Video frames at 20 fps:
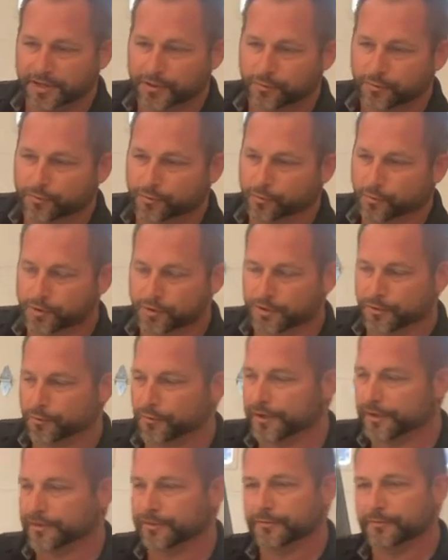we'll work
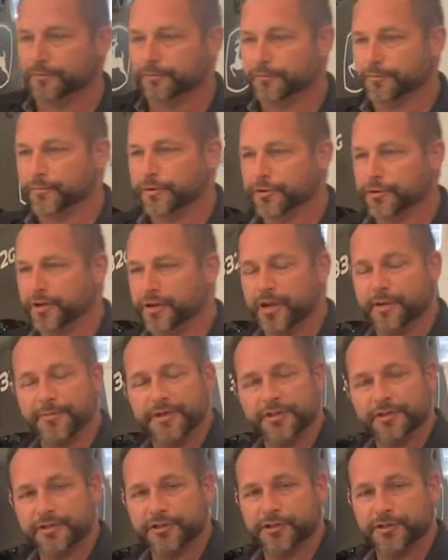with when you come
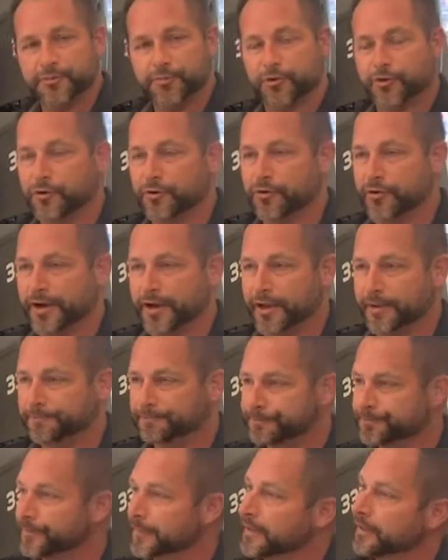into this
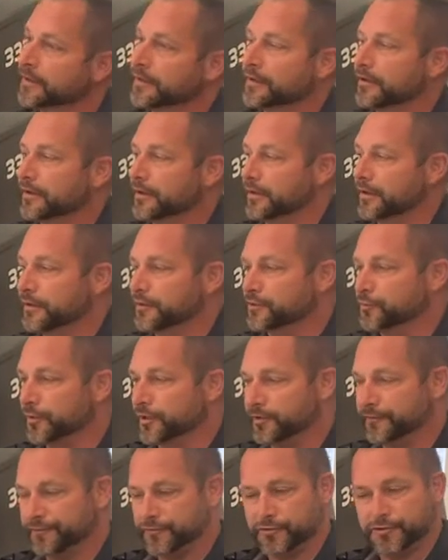program. It's one
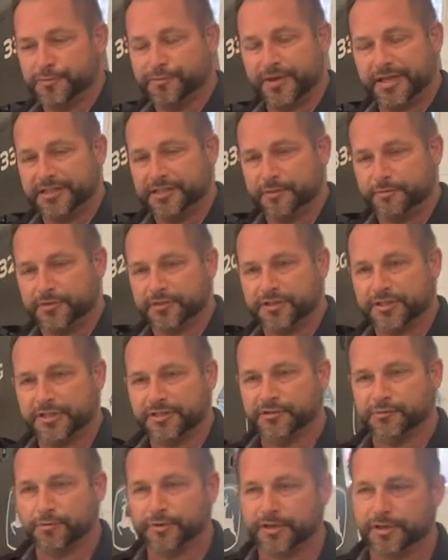of the first basic
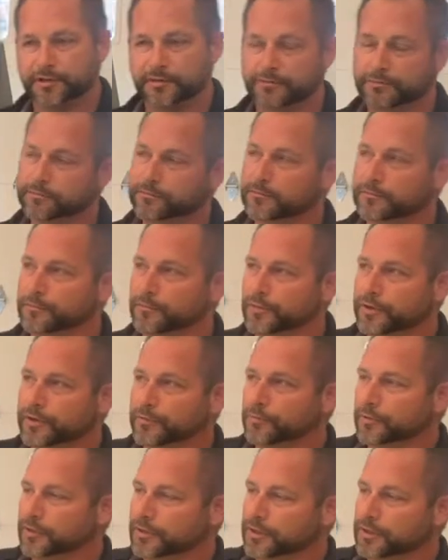machines we
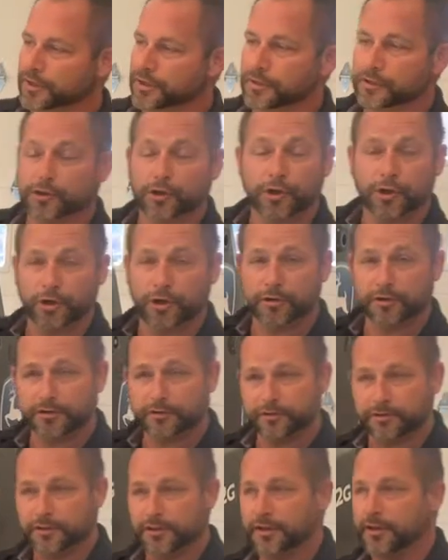will
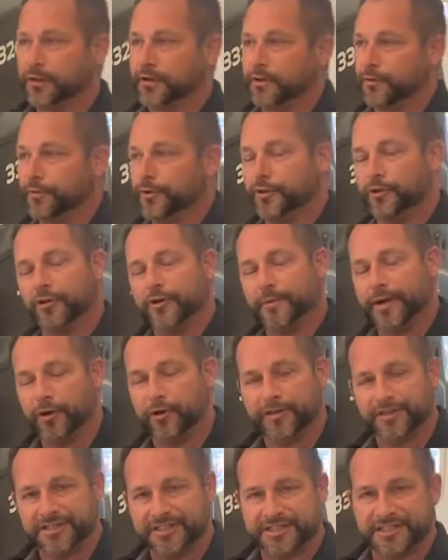learn. We learn about
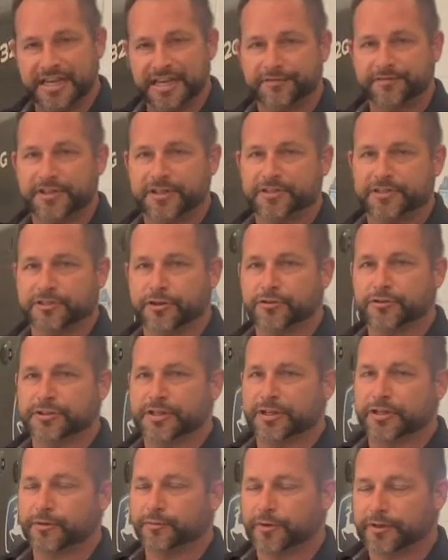all the safety
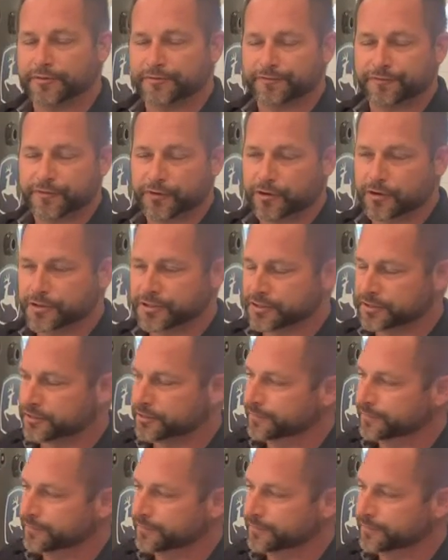associated with it first.